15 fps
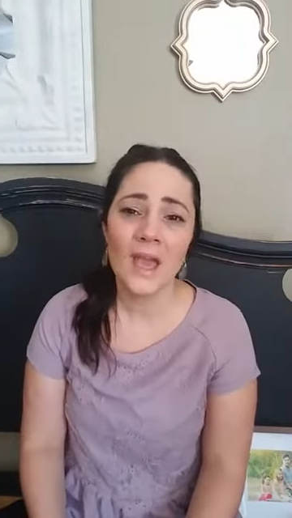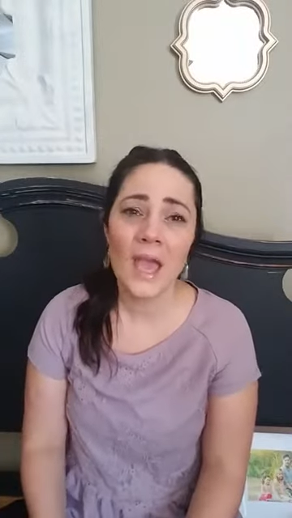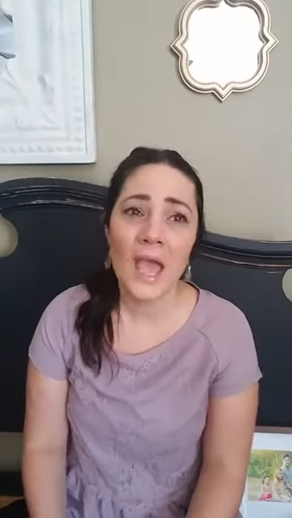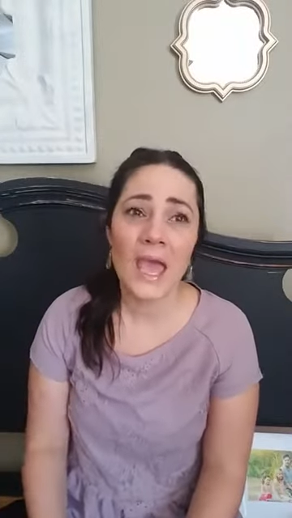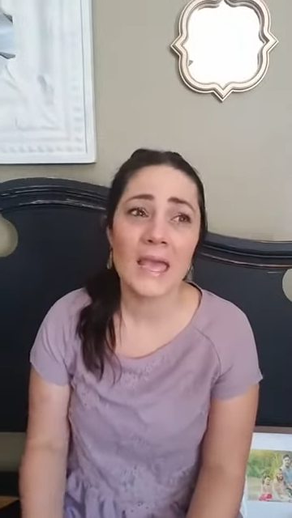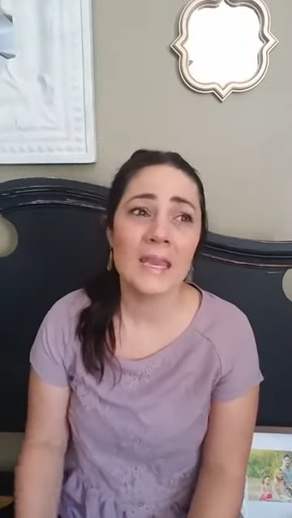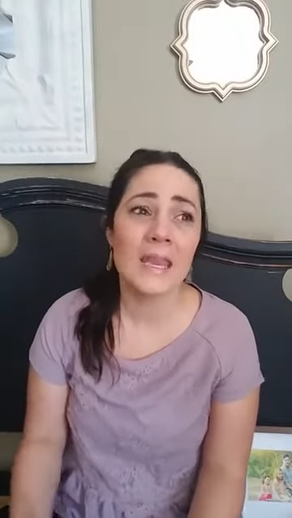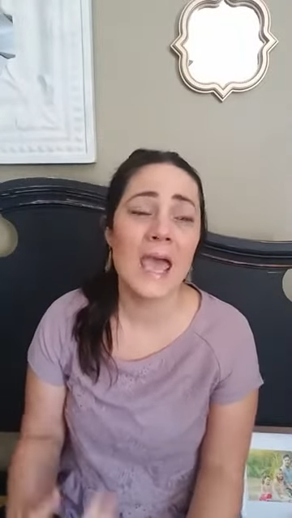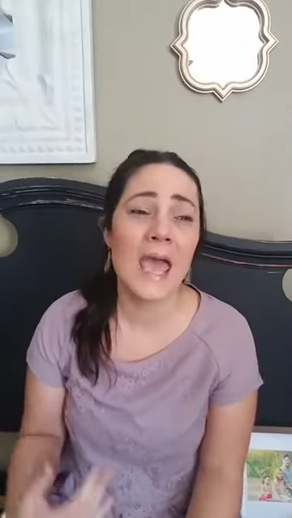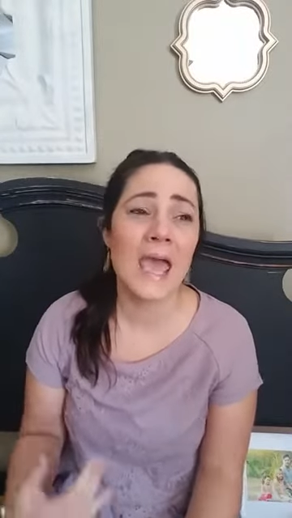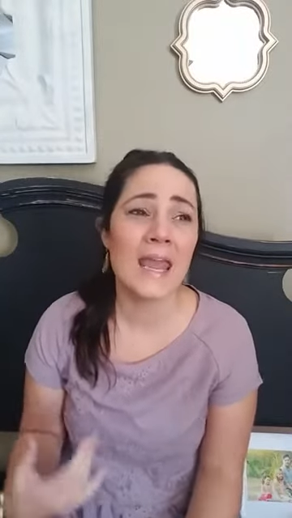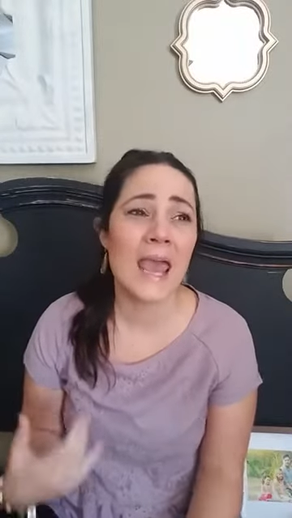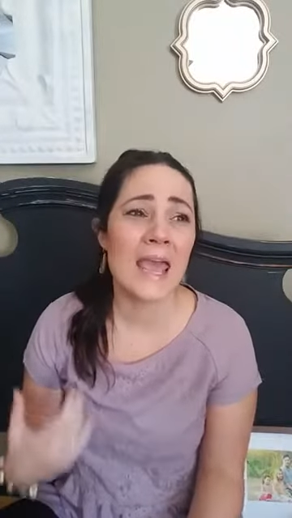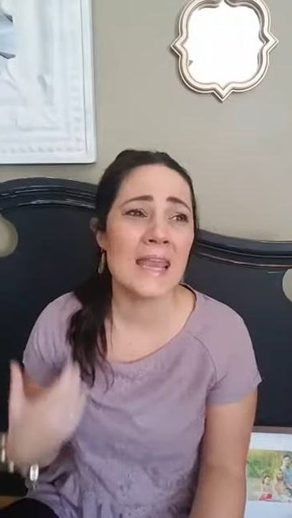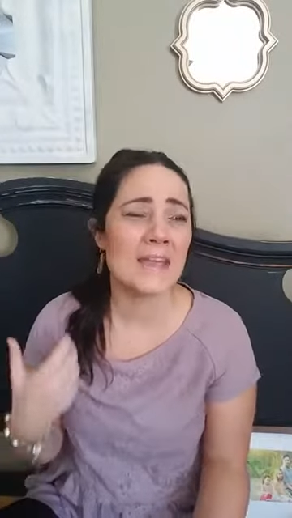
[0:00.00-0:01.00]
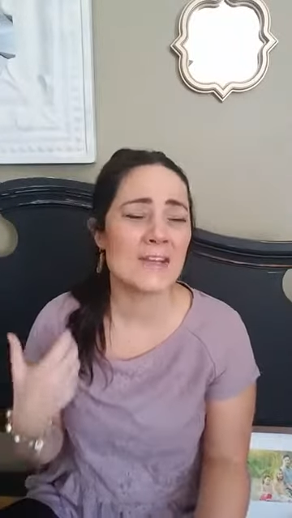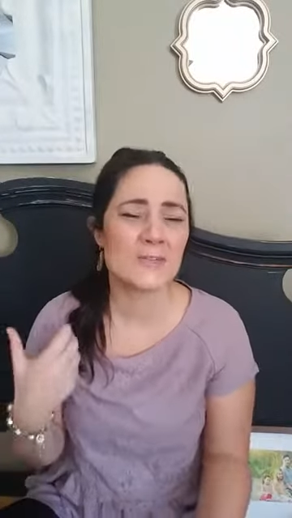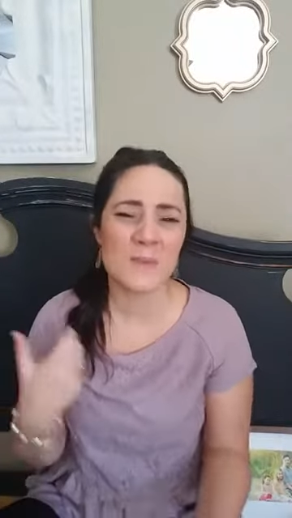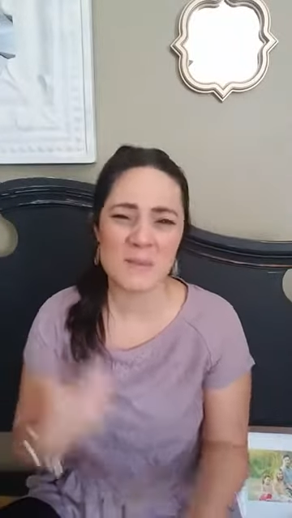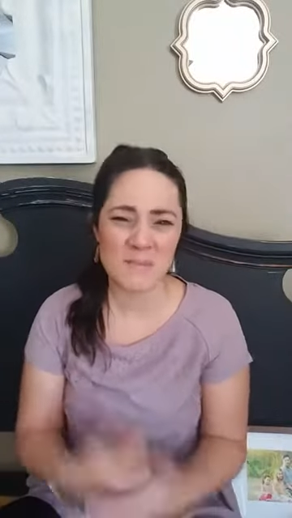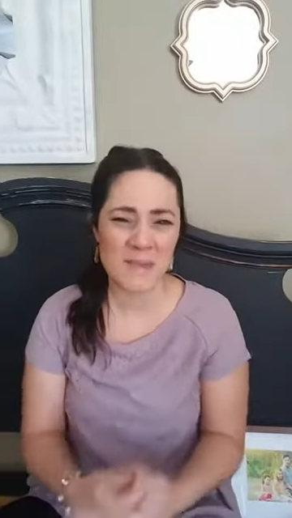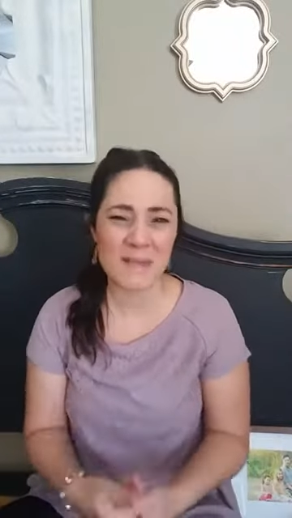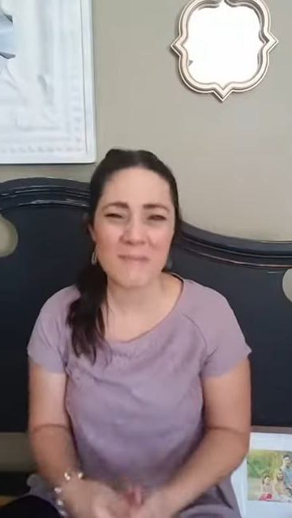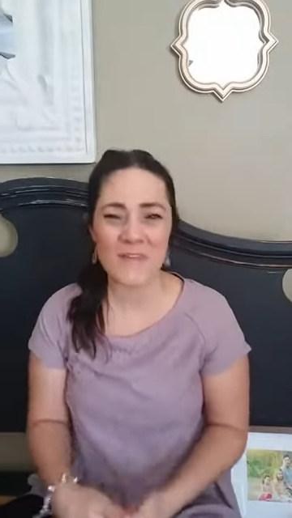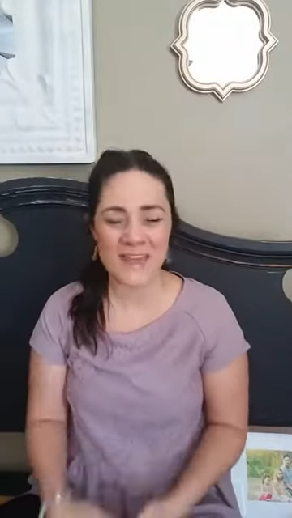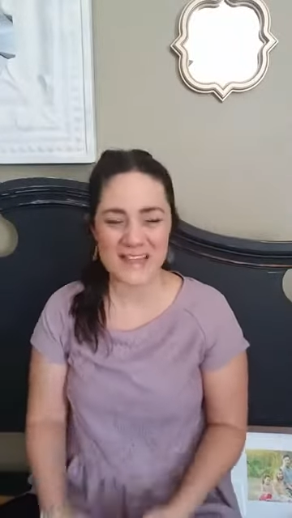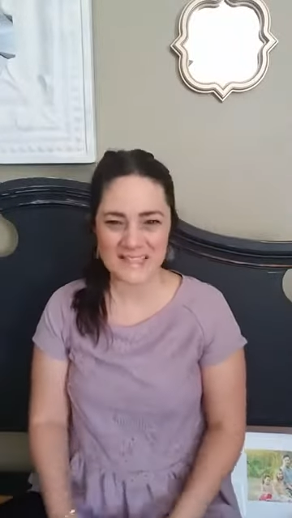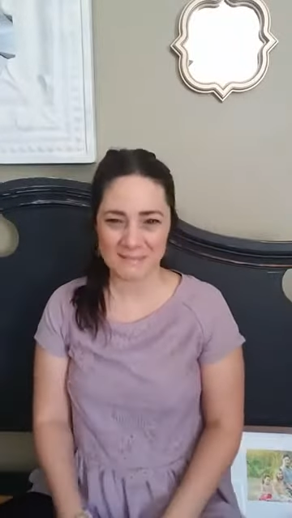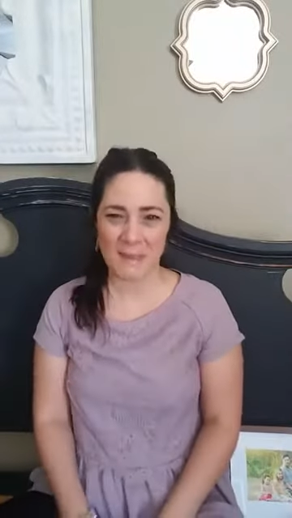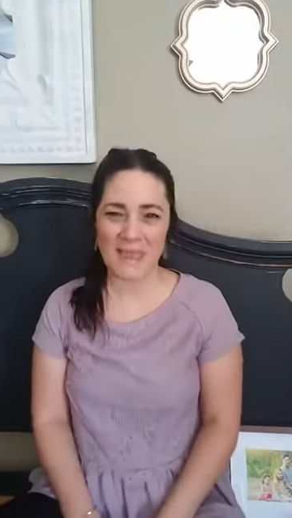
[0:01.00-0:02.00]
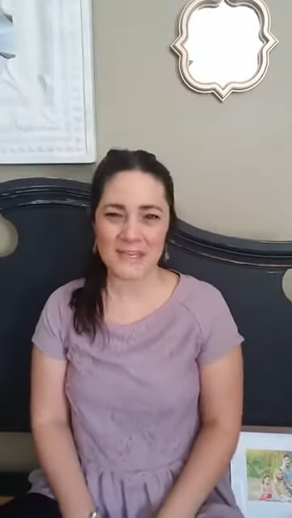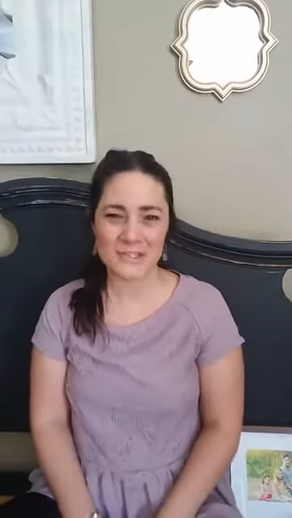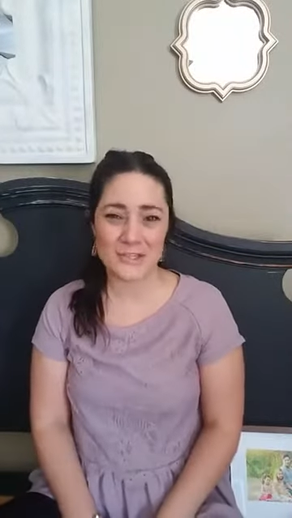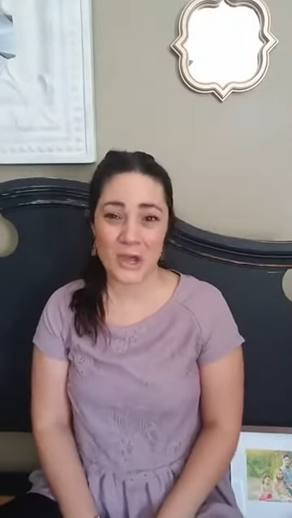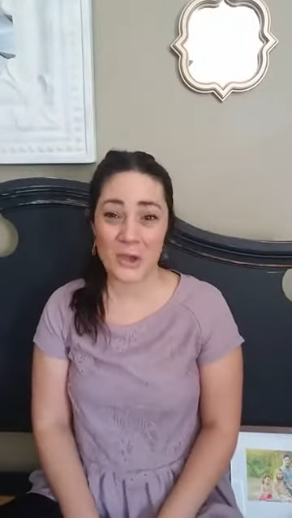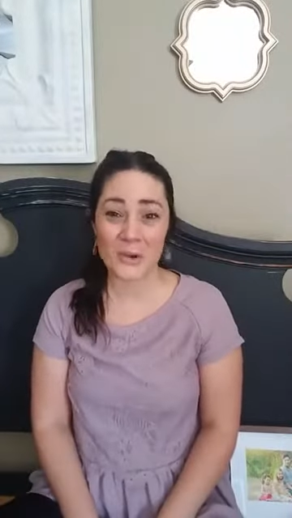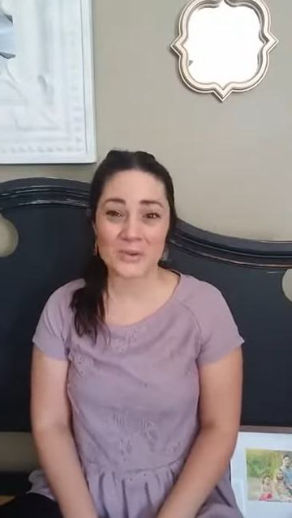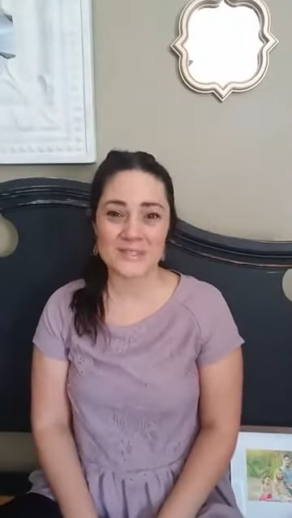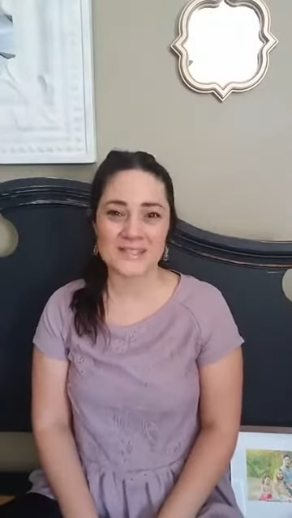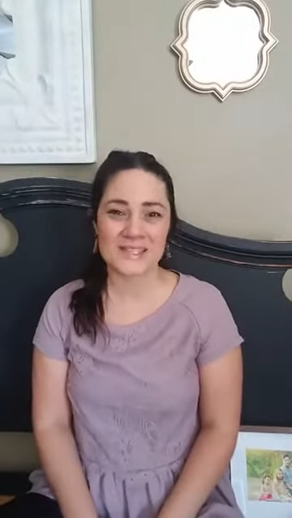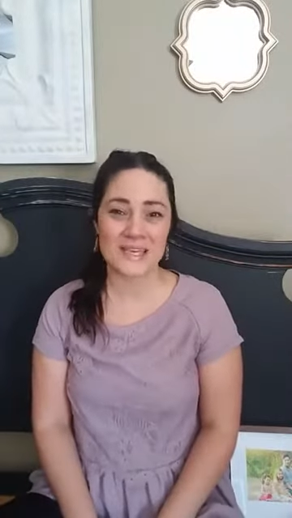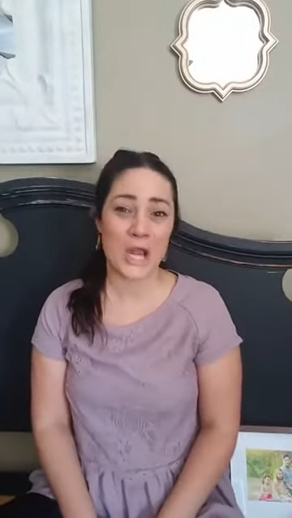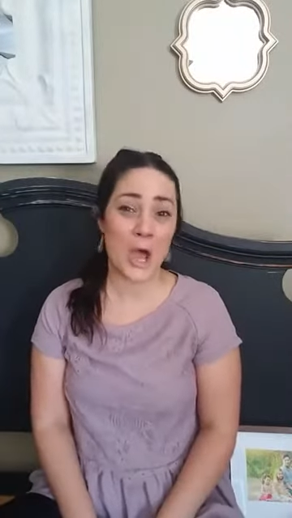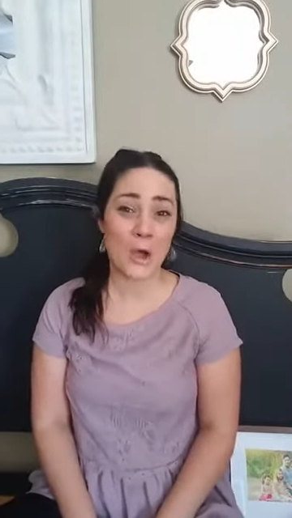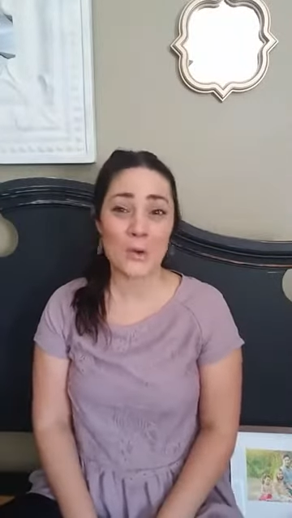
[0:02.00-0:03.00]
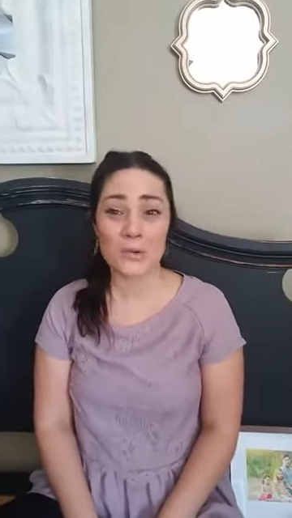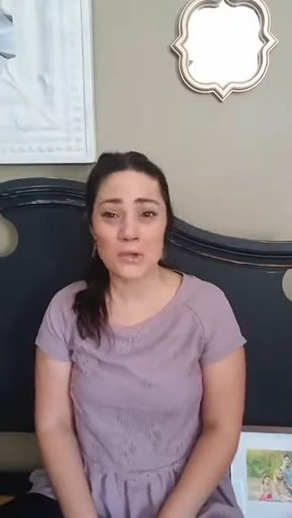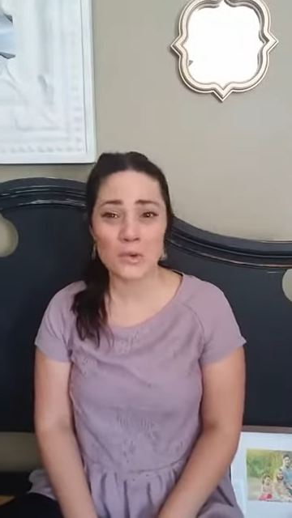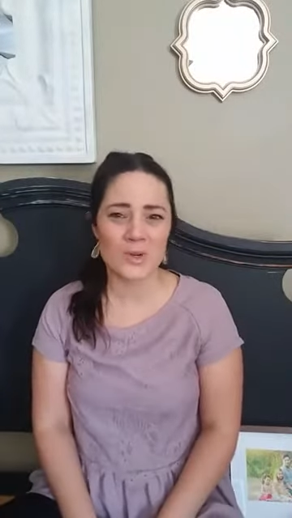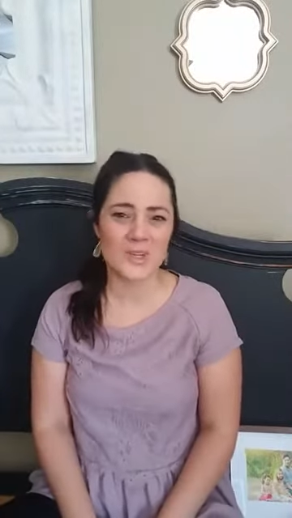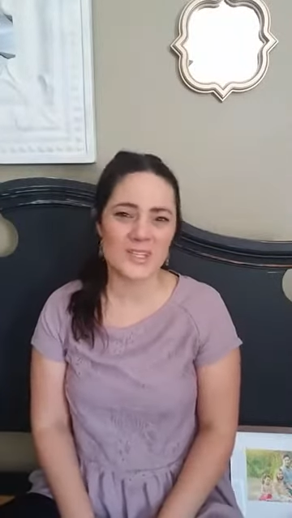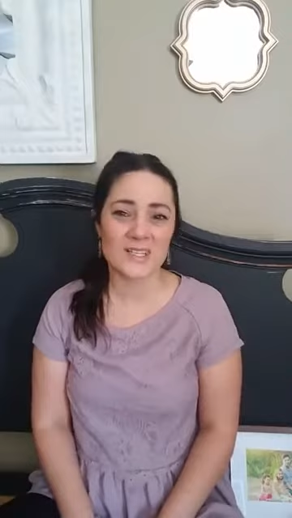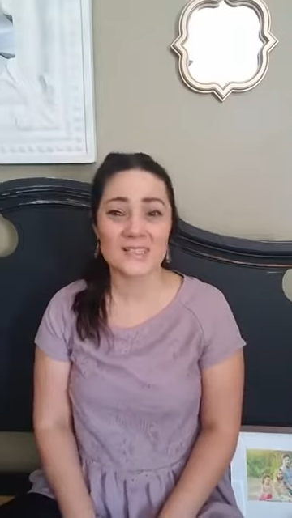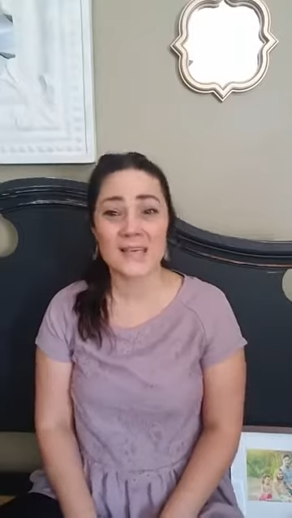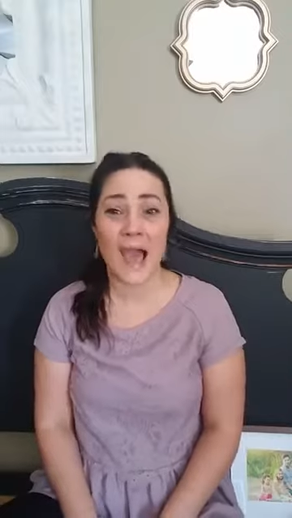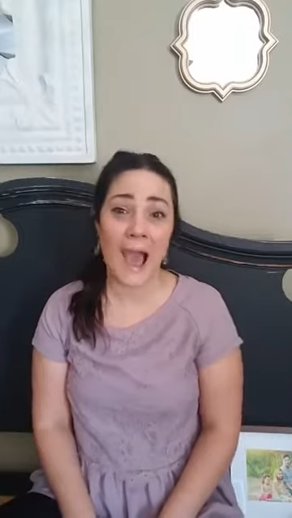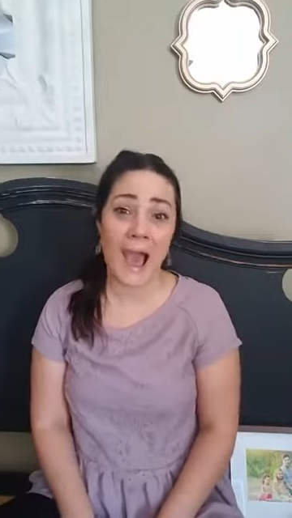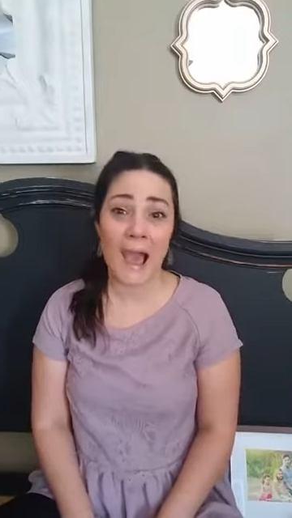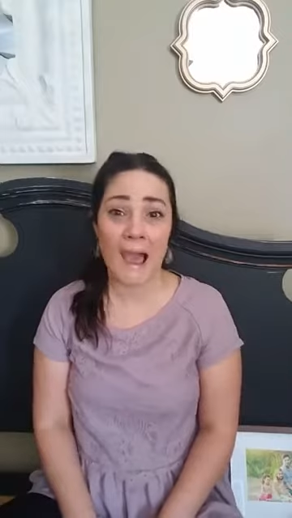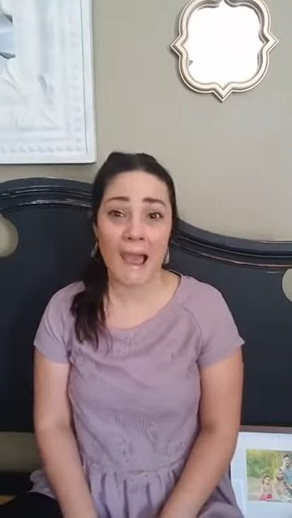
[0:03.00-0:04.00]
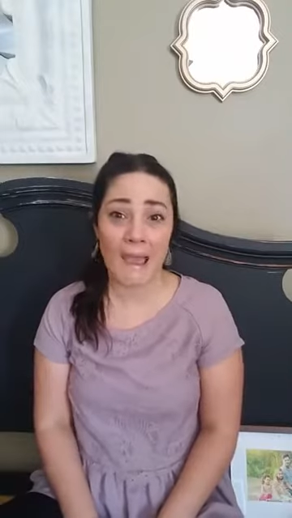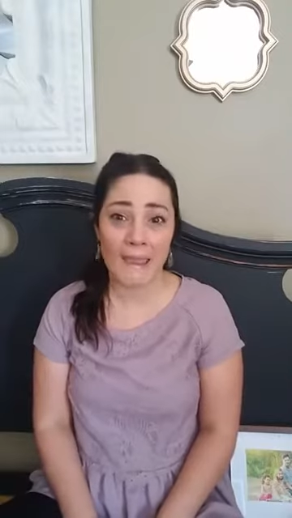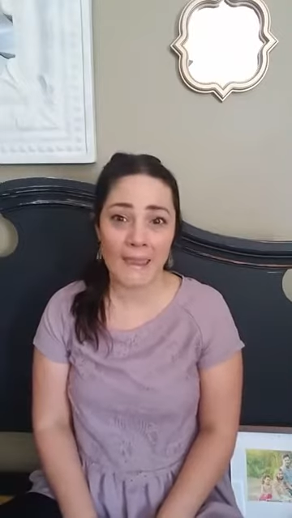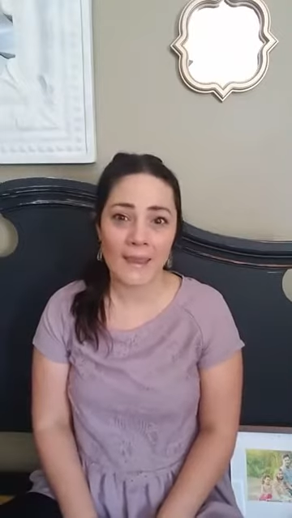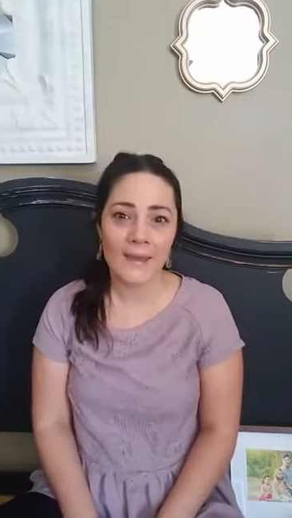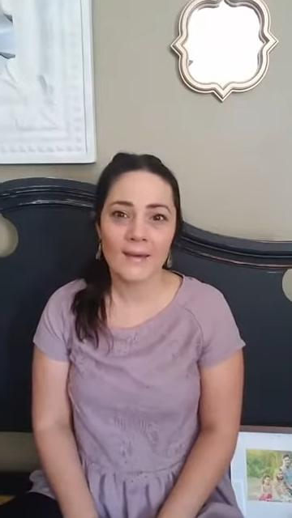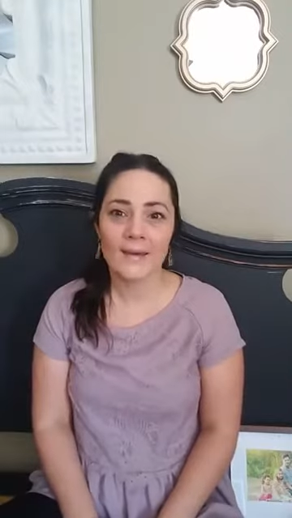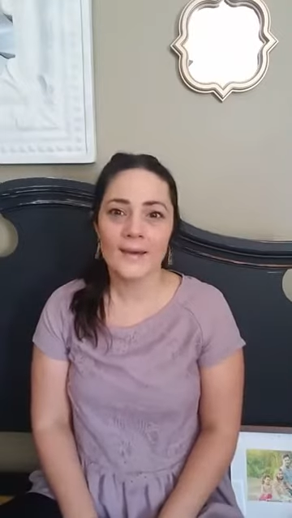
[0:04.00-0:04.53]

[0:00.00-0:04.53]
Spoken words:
And there's been people that's made jokes and said, "Oh, you were just high.